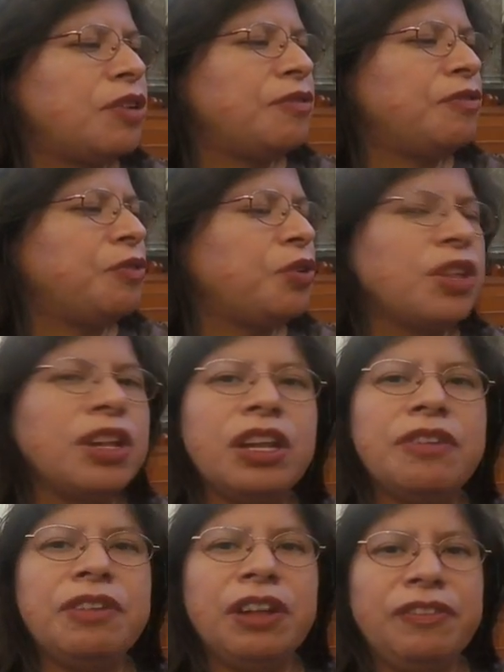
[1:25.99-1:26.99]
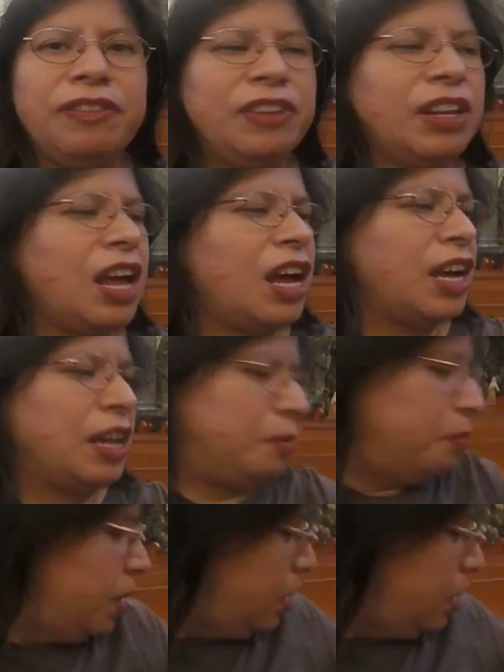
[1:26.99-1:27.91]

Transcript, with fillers: of For the Love of Lime,